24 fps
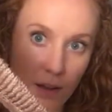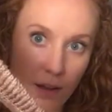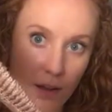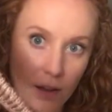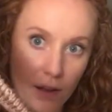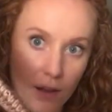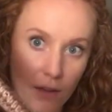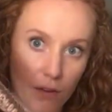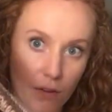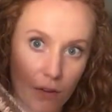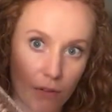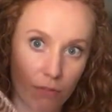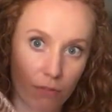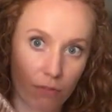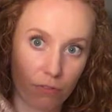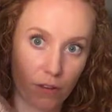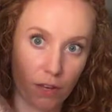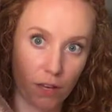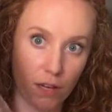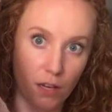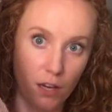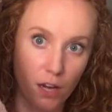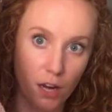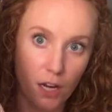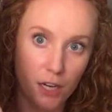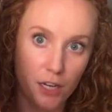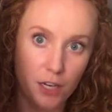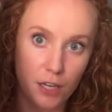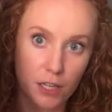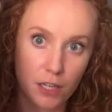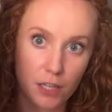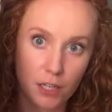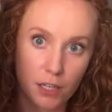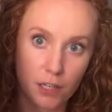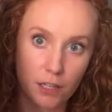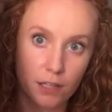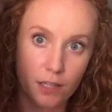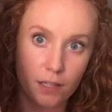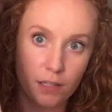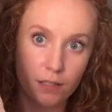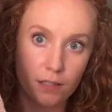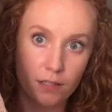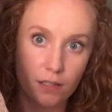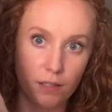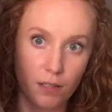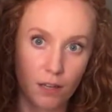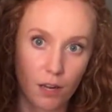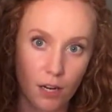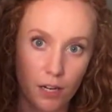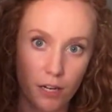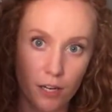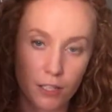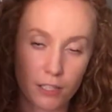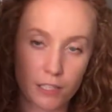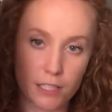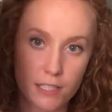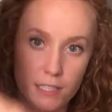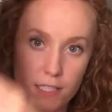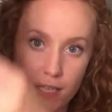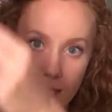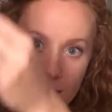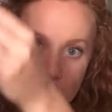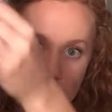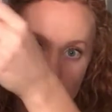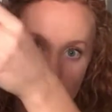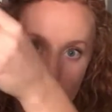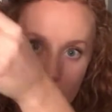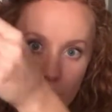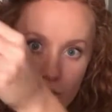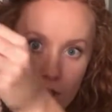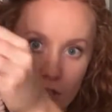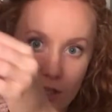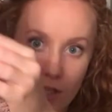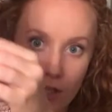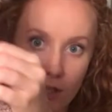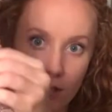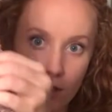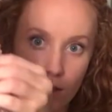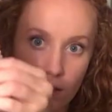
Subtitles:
of a garter stitch,